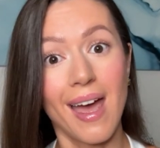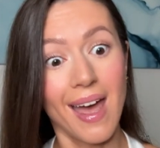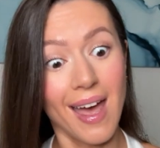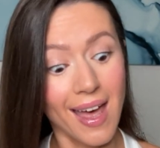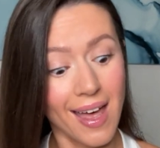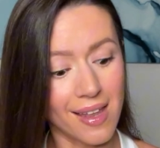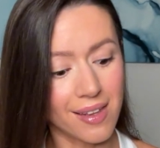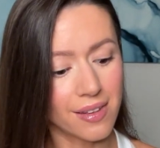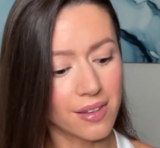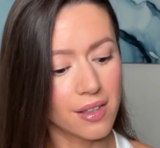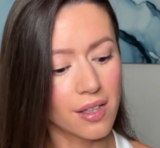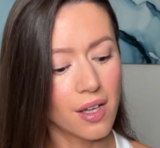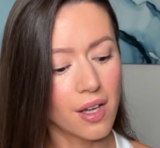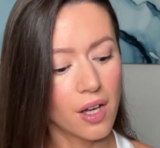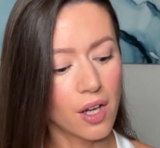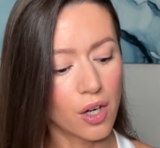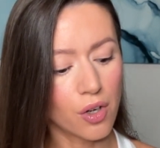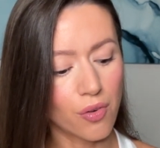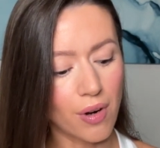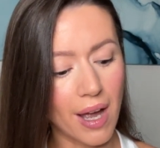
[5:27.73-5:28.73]
And
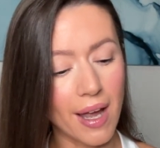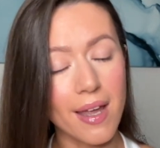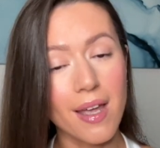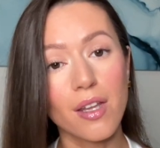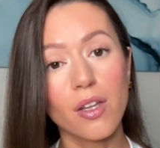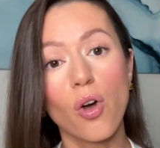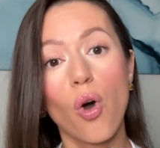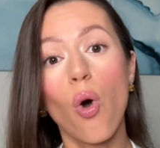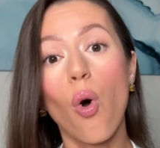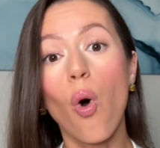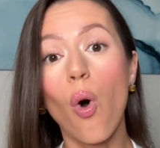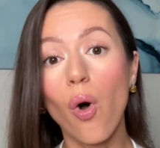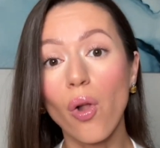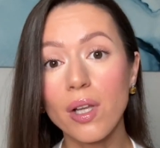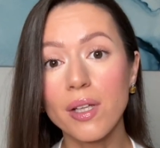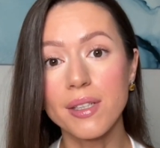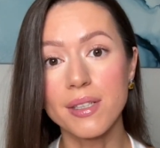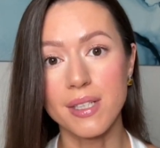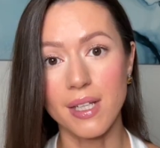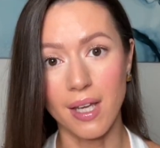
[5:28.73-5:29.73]
Ryan
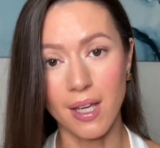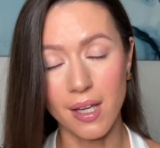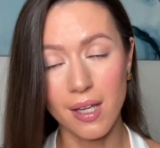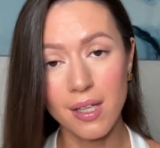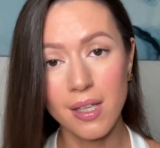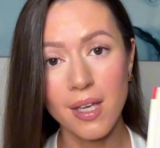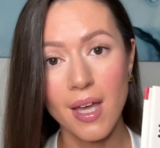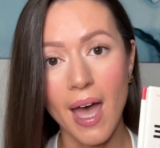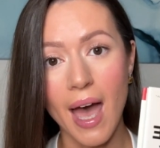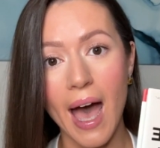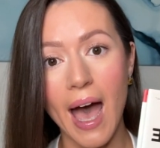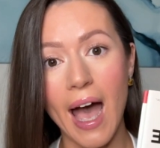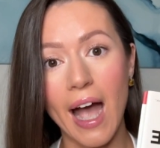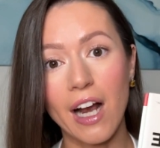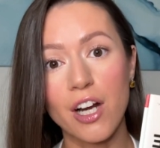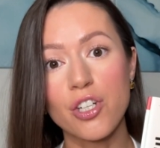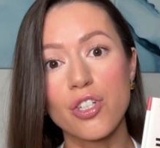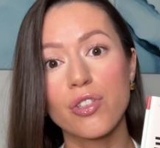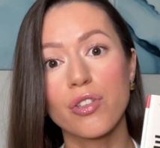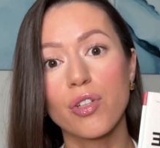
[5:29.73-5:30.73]
Holiday
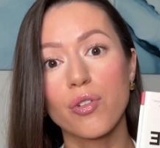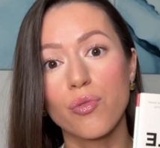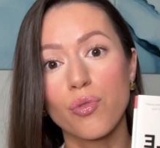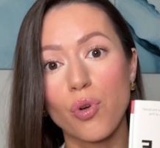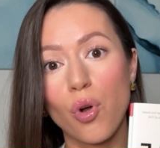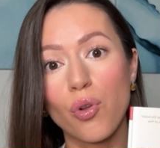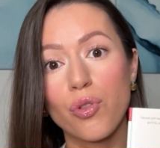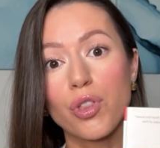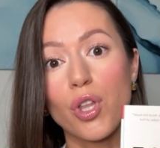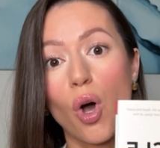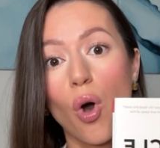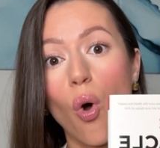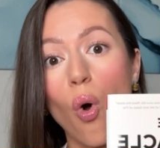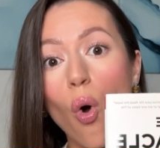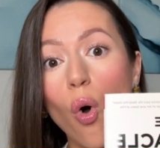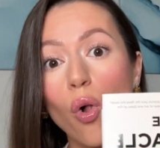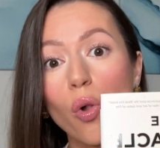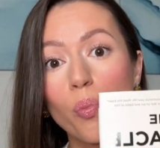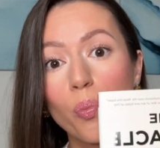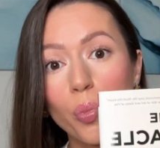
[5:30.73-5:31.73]
actually wrote the
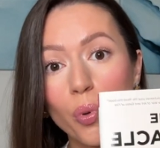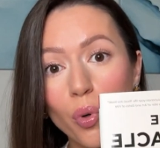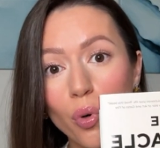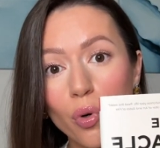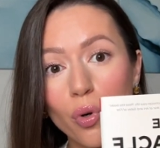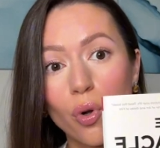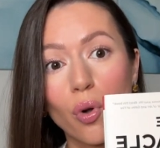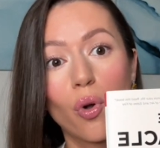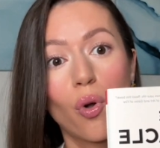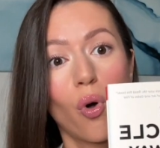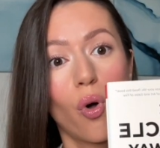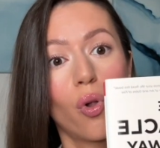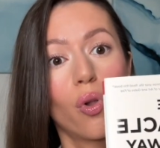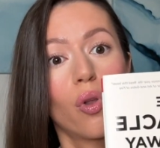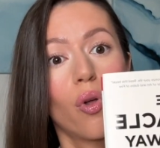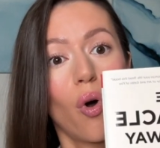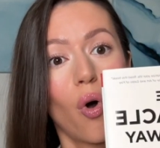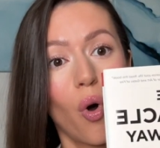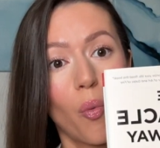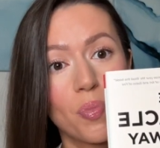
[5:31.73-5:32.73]
whole book
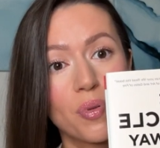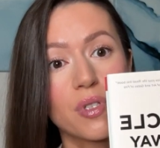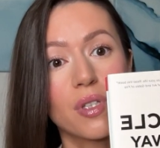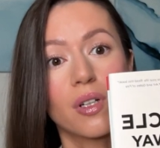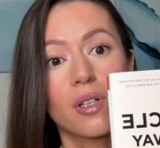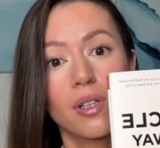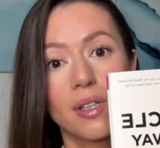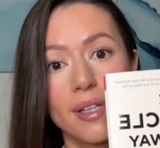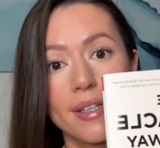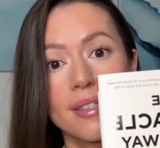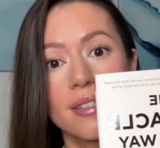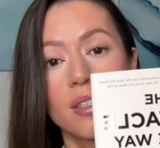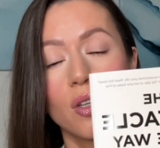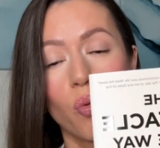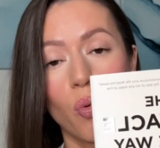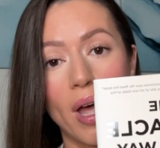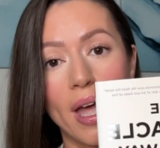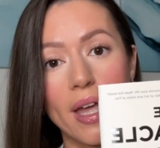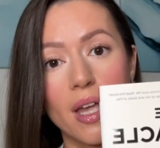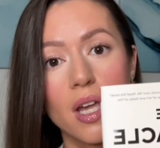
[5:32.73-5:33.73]
called Obstacle is the
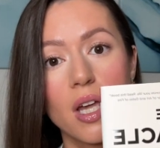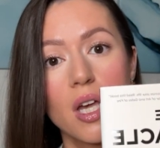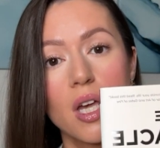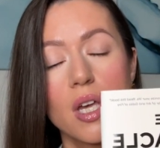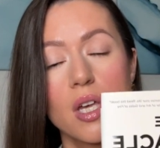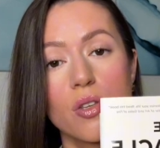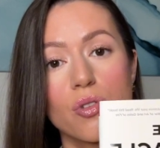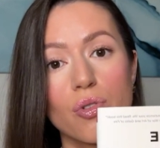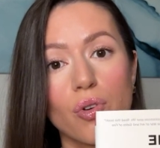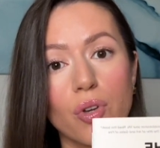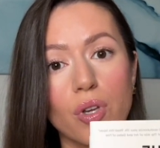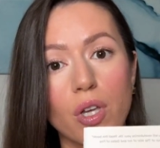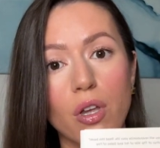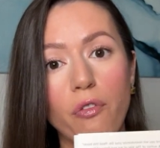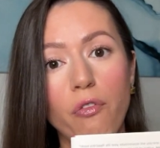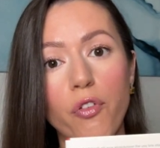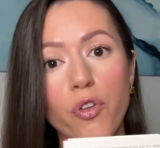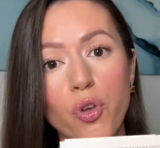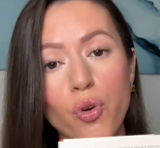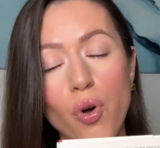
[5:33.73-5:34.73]
Way. So
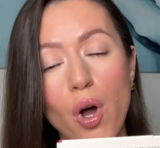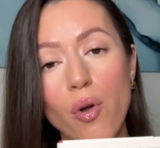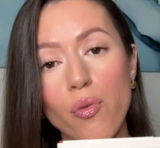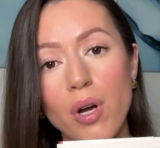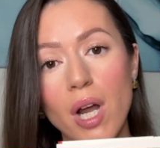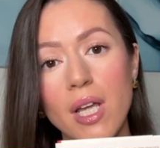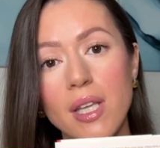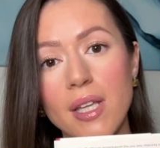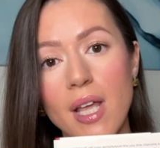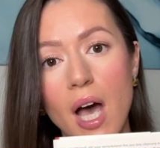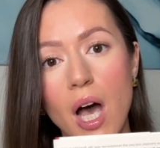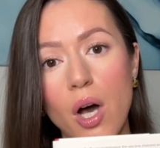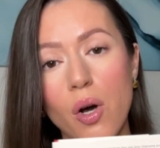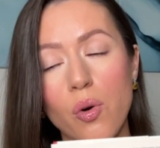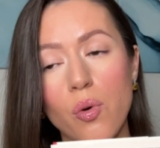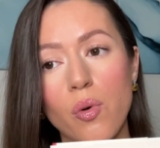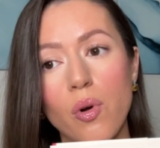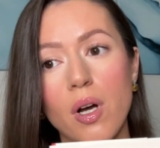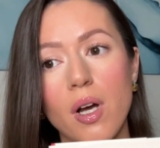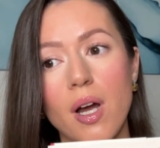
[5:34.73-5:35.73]
if you are right
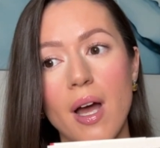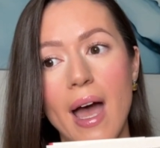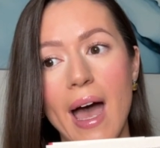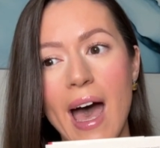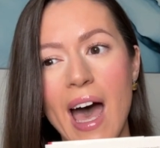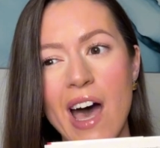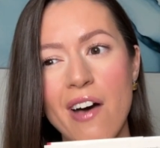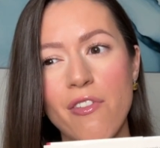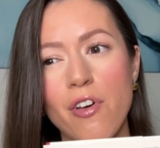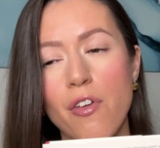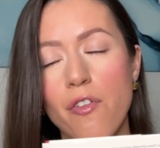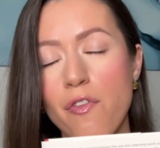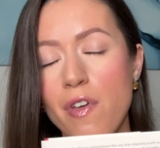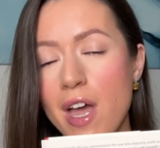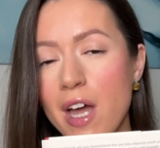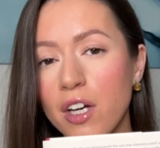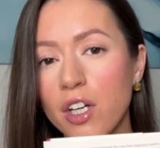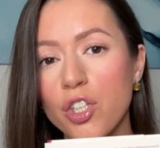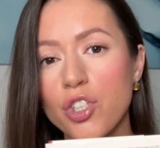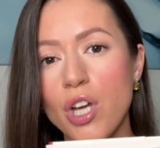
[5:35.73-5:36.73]
now have a
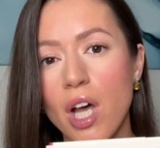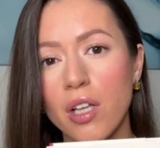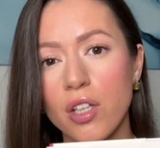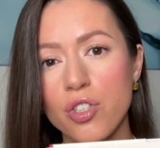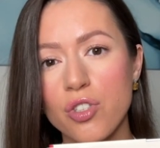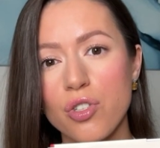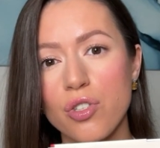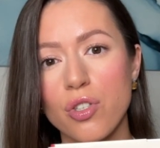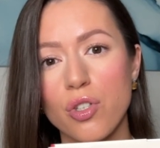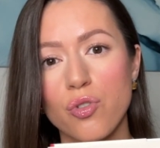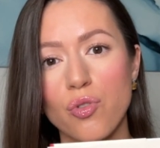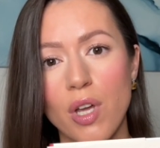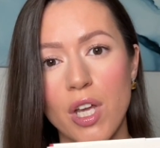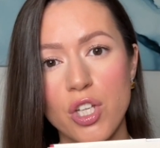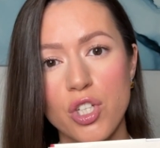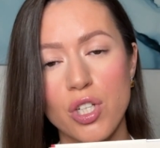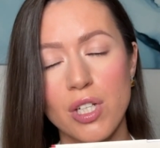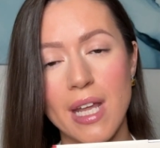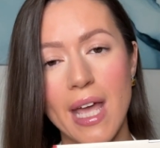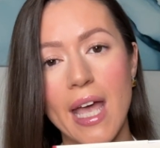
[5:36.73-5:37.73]
very challenging
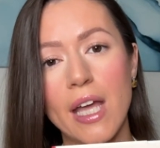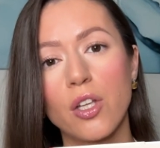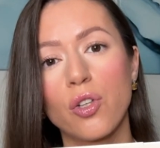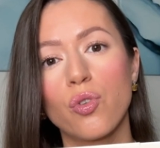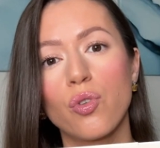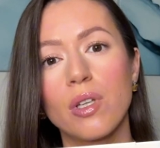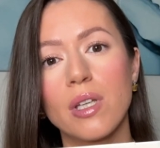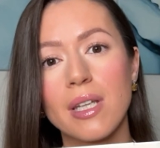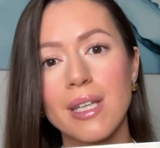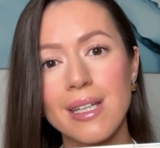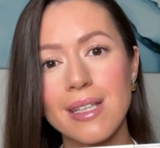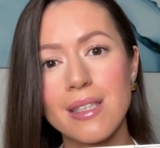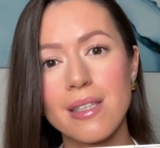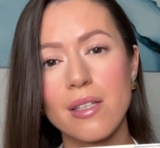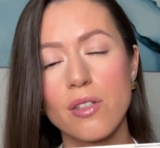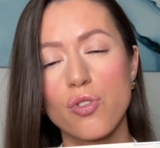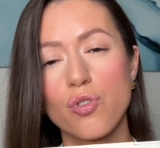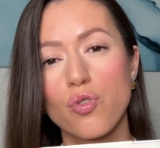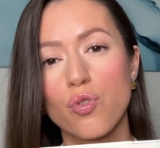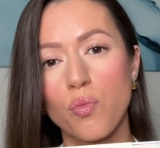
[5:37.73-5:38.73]
situation and you need
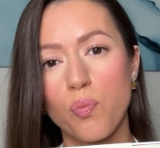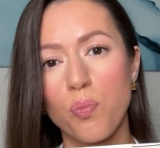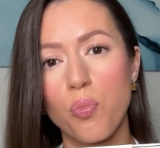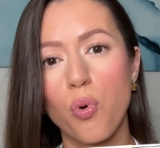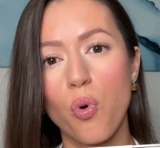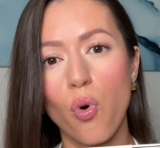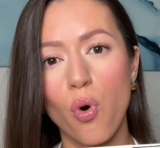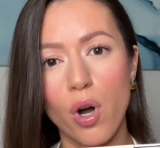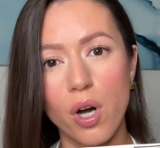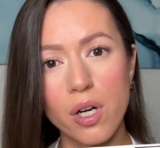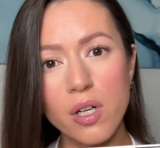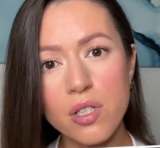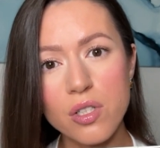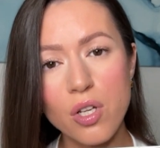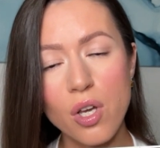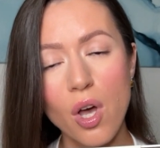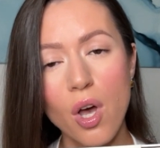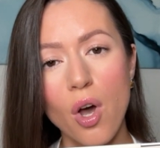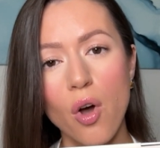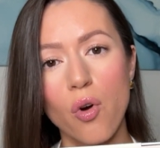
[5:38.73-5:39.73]
support
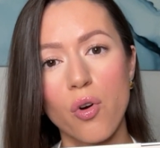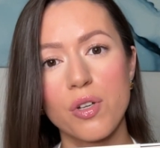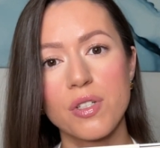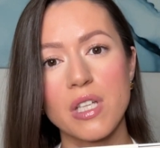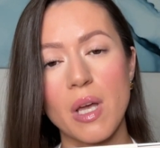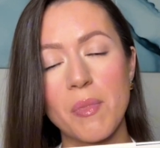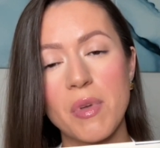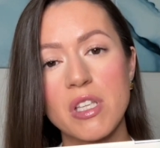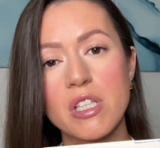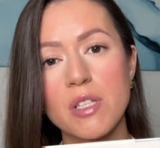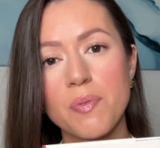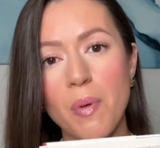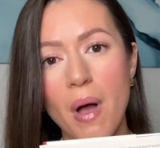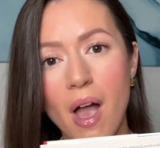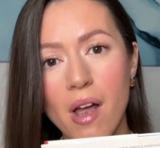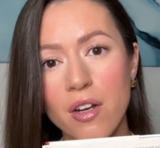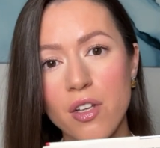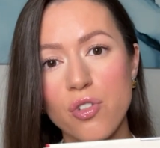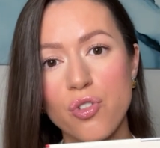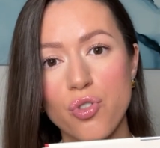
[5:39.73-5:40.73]
or some
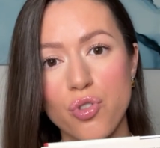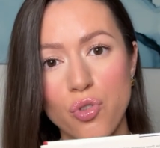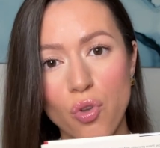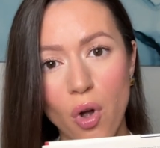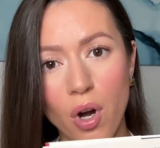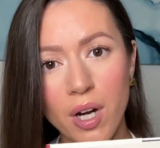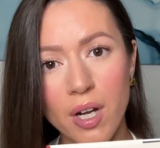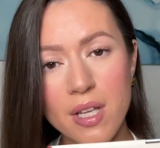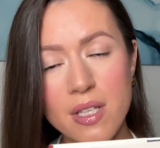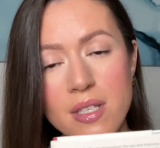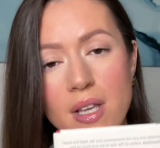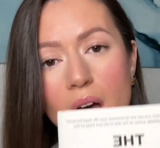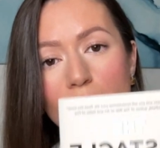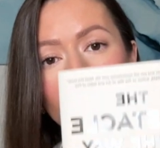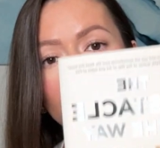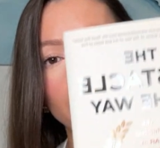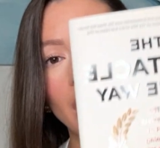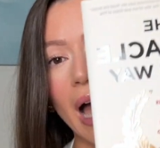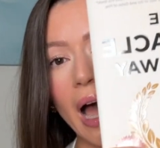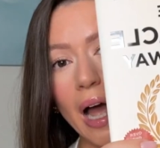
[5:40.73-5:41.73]
inspiring stories, I
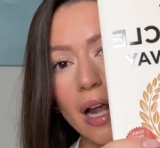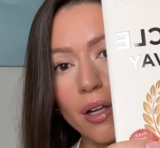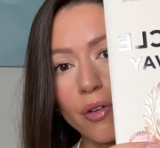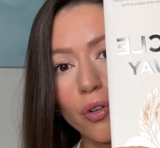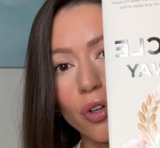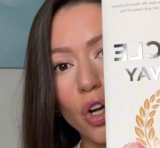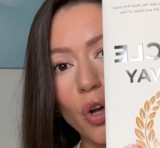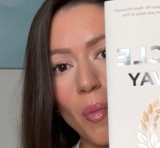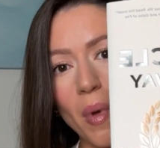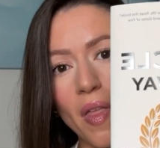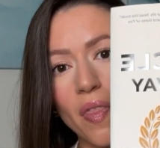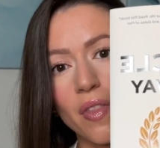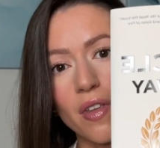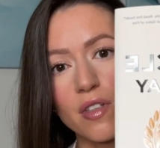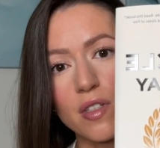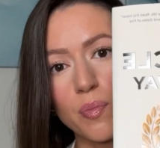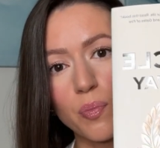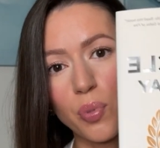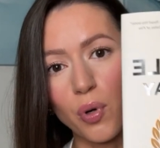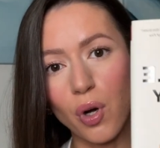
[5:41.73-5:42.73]
will highly recommend
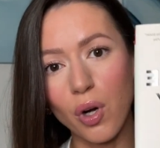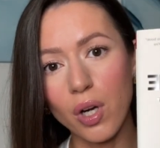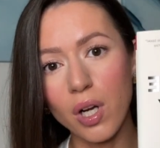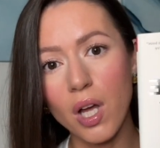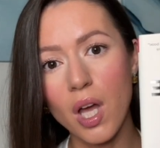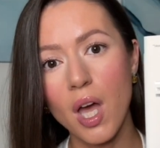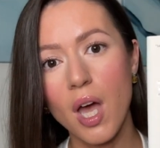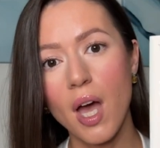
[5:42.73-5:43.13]
this book.